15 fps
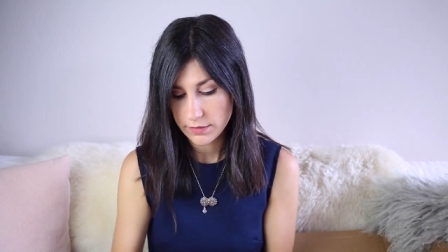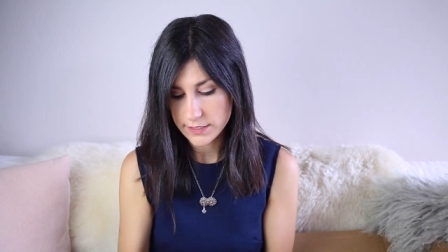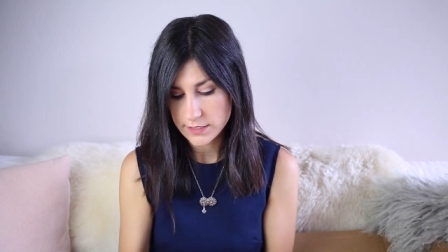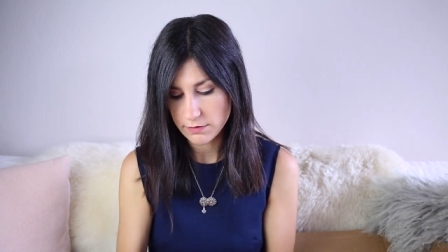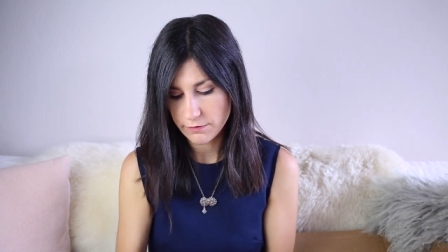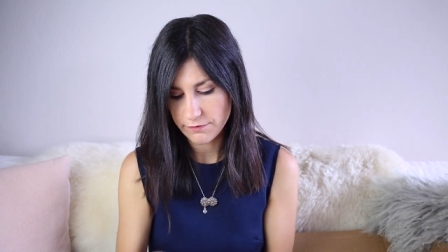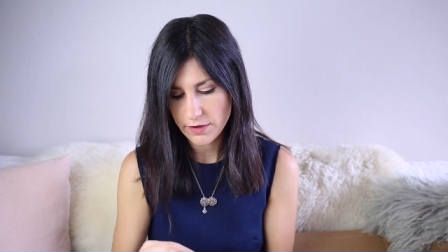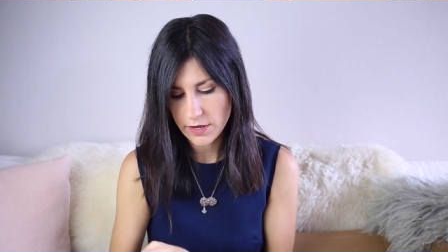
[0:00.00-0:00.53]

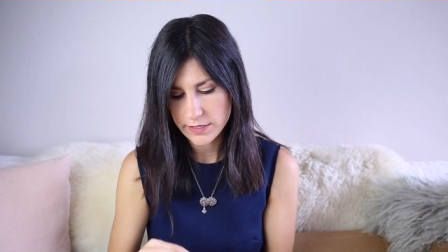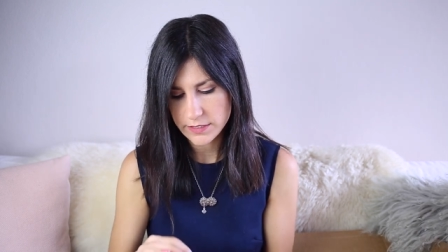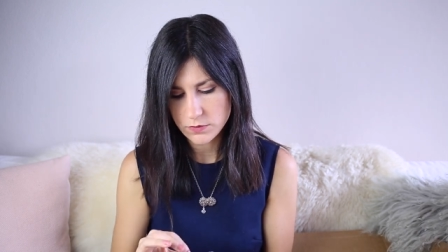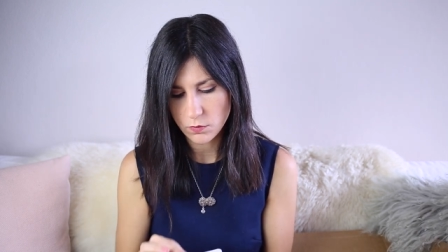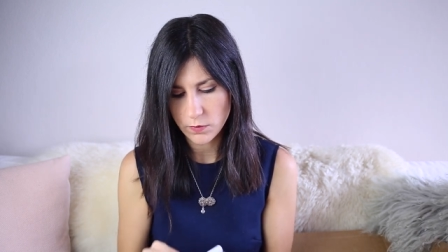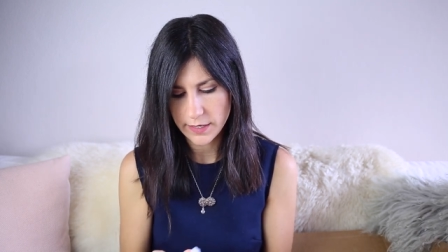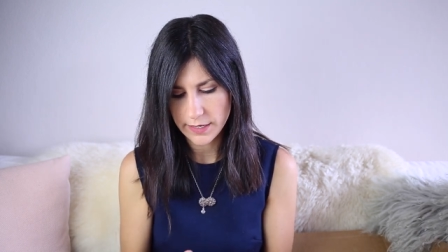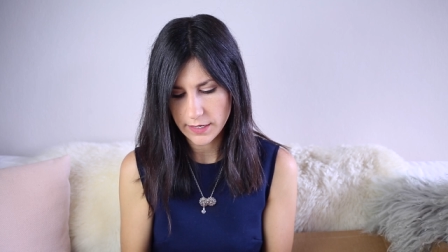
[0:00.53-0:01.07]
this
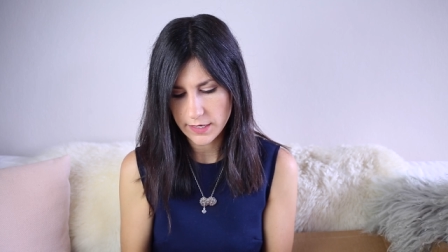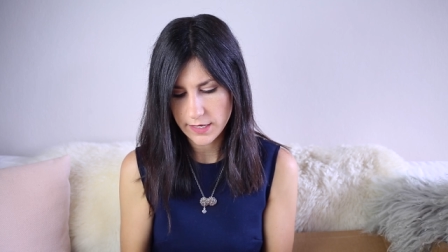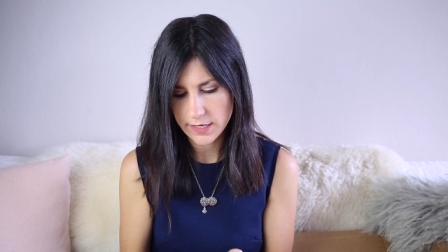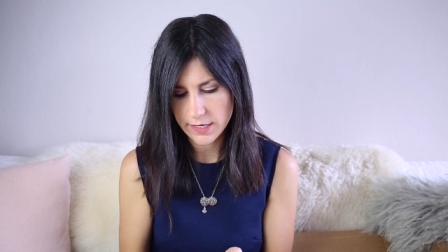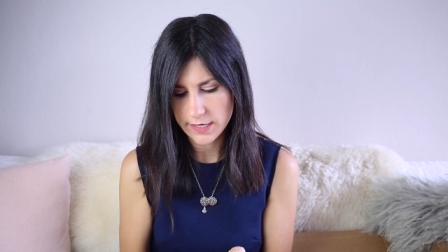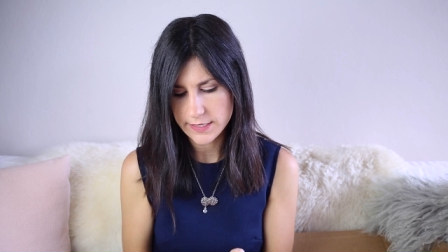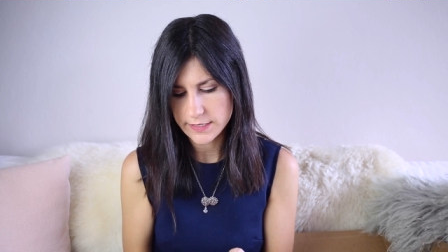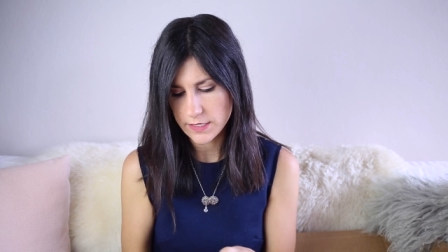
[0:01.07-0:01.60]
first one
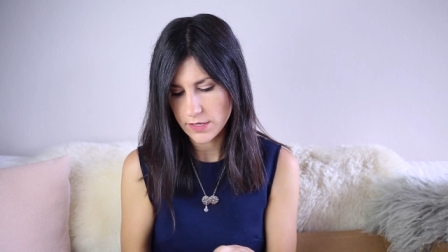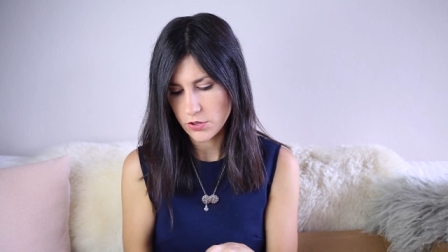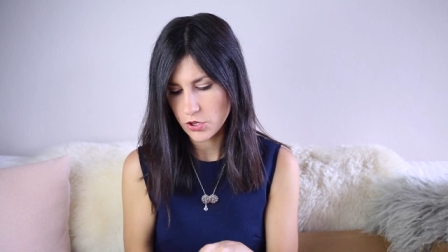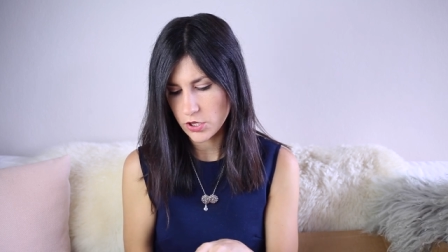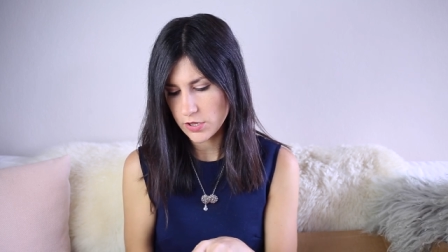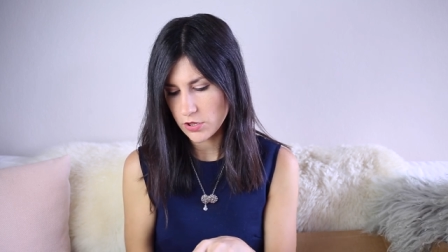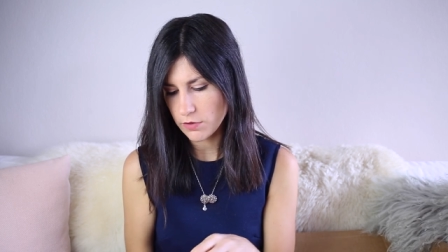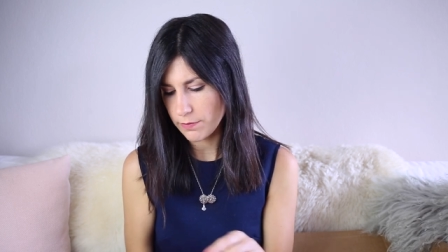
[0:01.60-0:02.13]
is
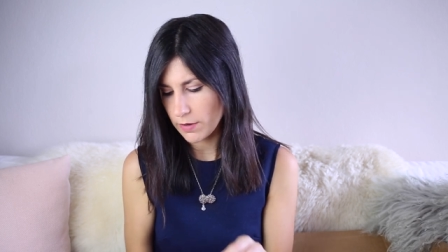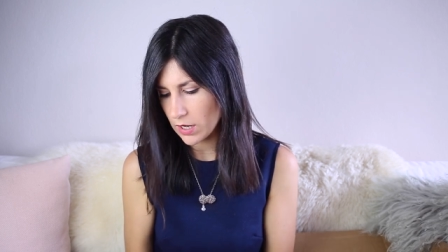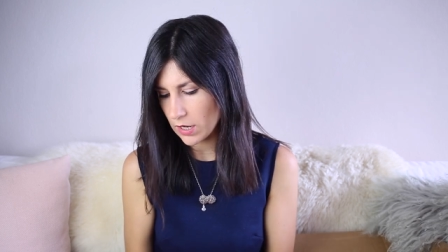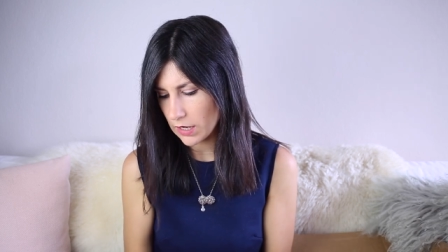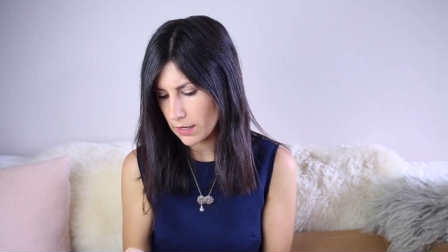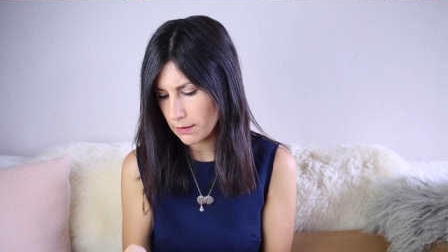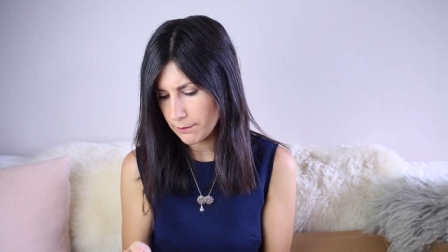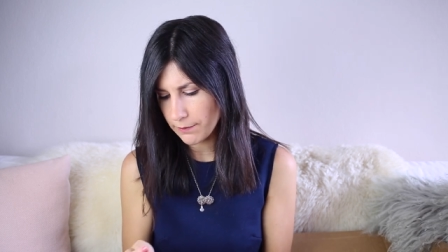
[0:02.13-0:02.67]
Ginger
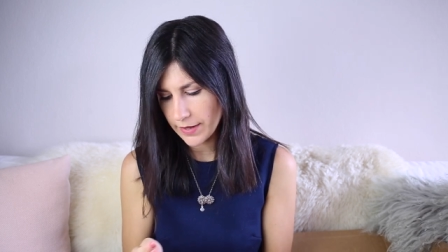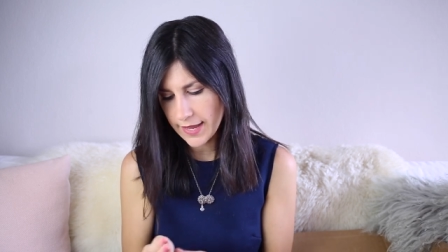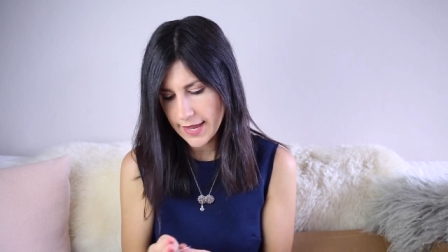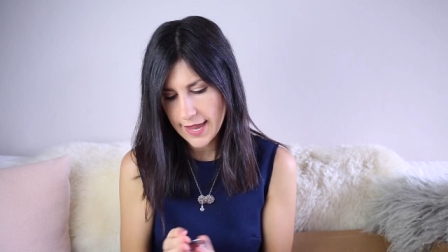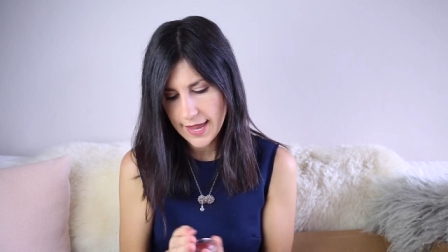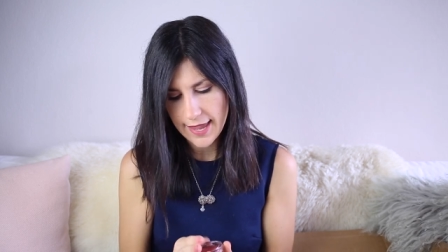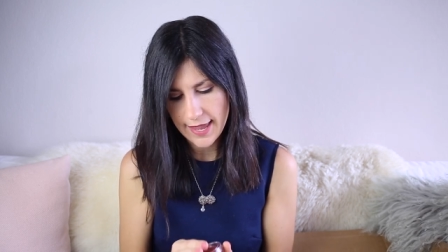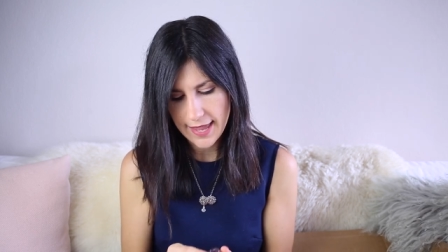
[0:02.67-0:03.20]
Pop
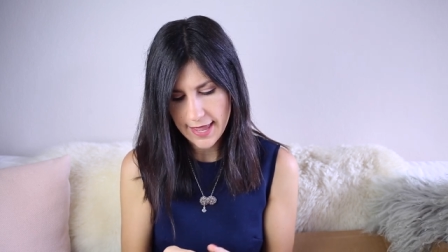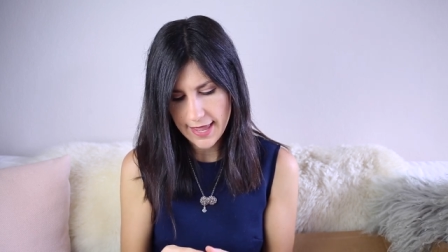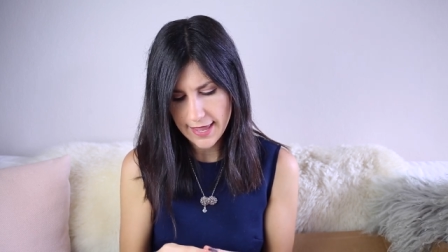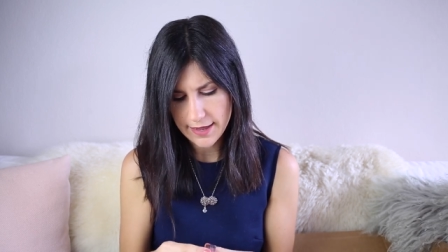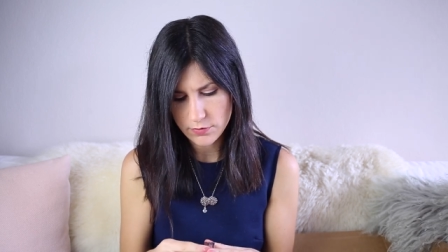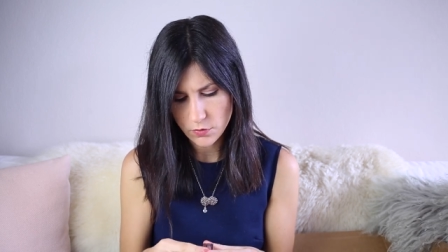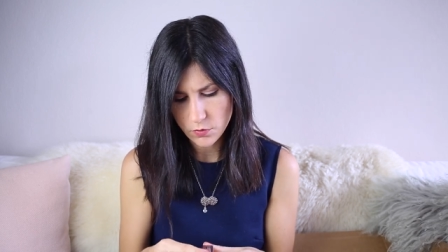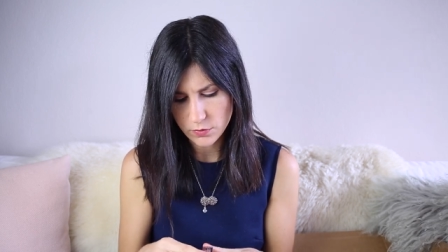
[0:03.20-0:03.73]

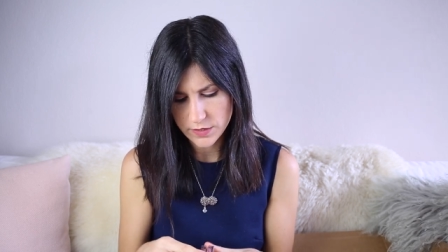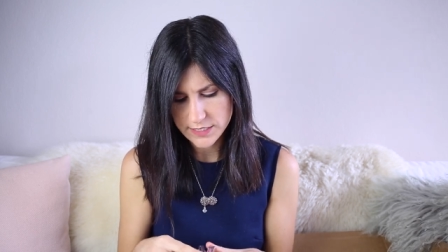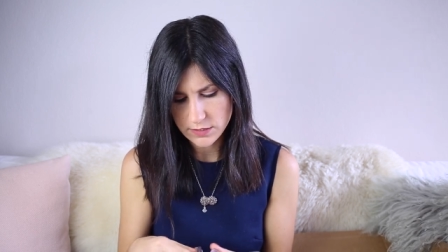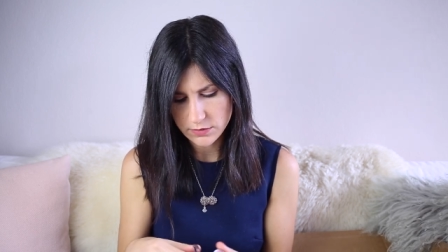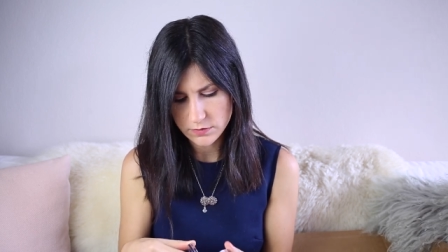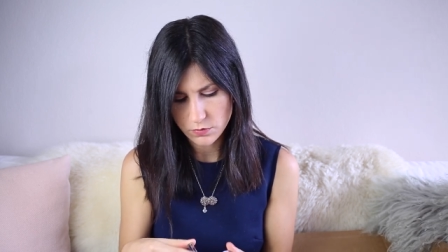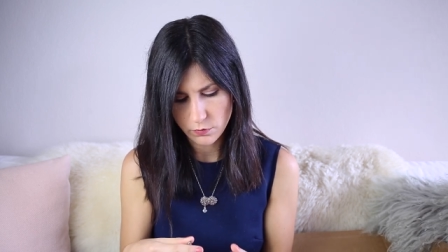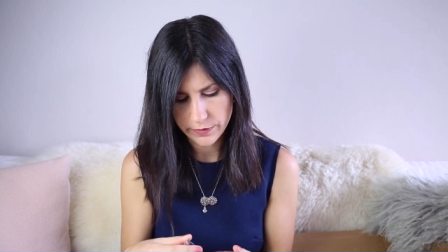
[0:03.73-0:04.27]
and oh,
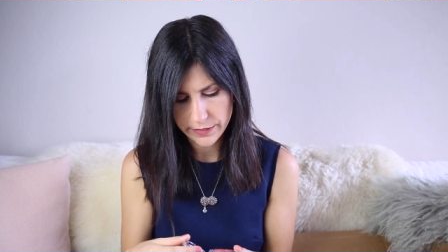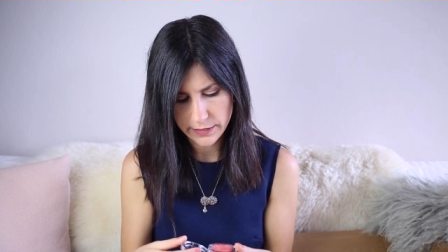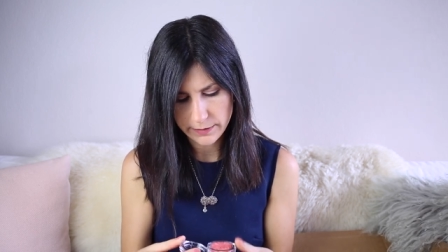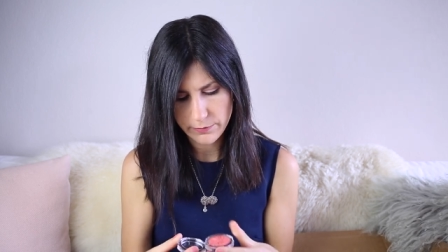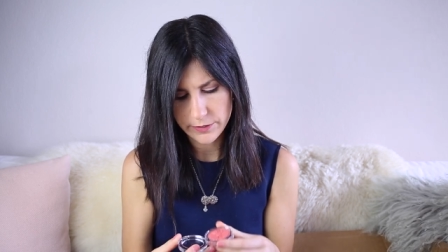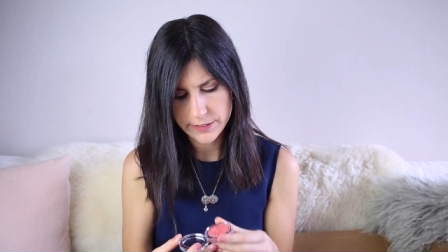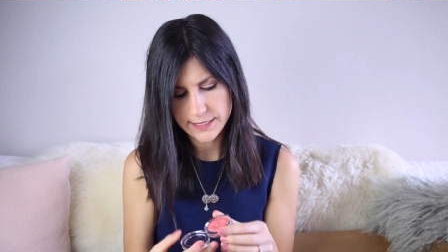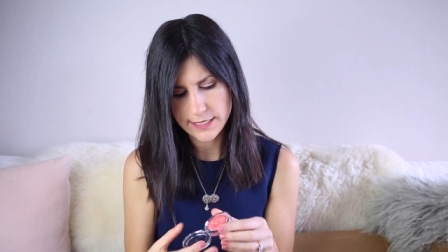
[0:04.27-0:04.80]
this looks
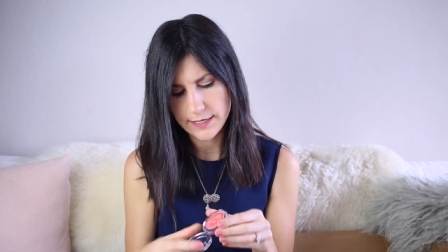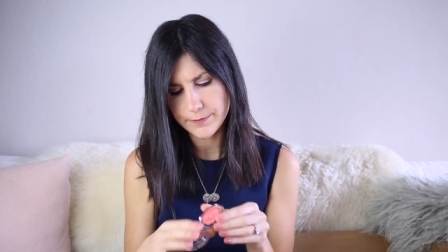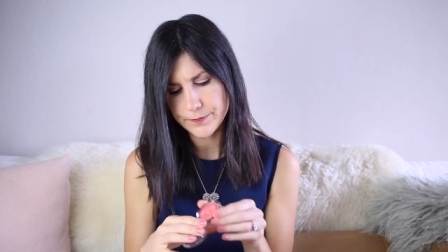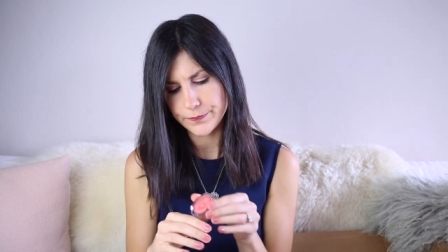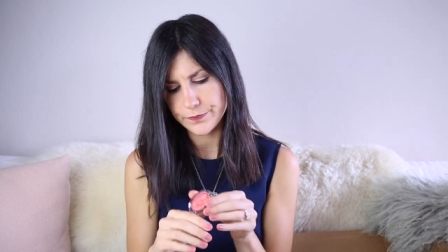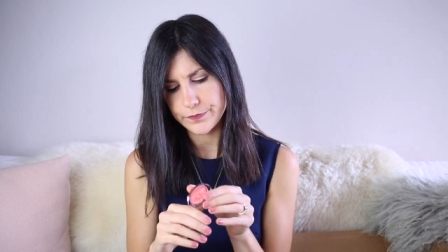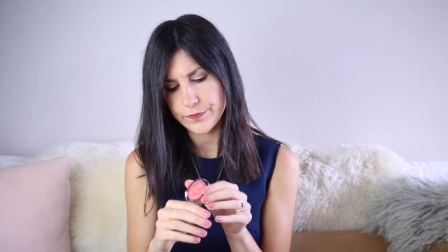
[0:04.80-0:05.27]
really pretty.